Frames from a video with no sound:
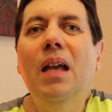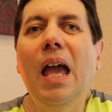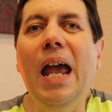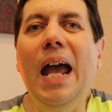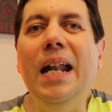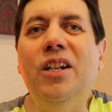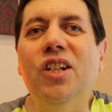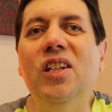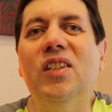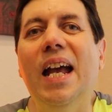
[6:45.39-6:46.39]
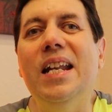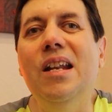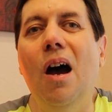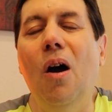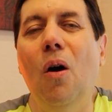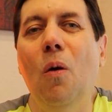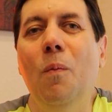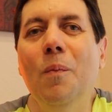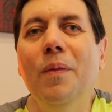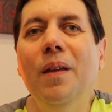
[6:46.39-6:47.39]
And she said
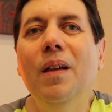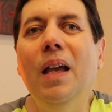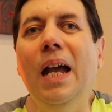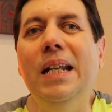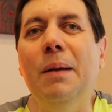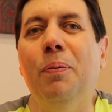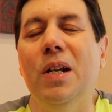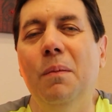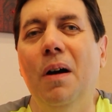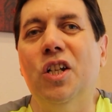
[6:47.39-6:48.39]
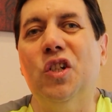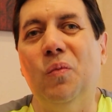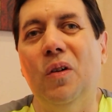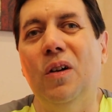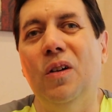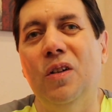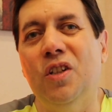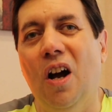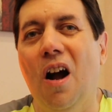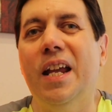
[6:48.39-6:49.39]
no. And they pretty much were
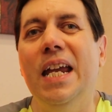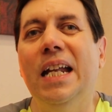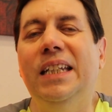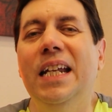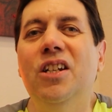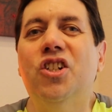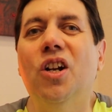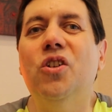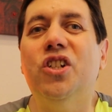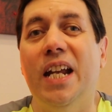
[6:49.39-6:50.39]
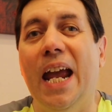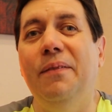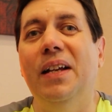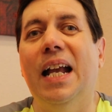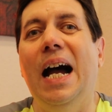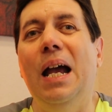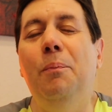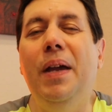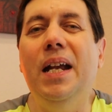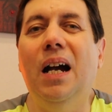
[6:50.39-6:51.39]
talking at the end of the show. She gave the guy
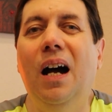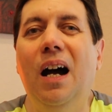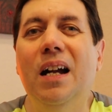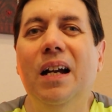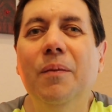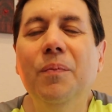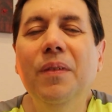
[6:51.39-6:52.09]
a big hug.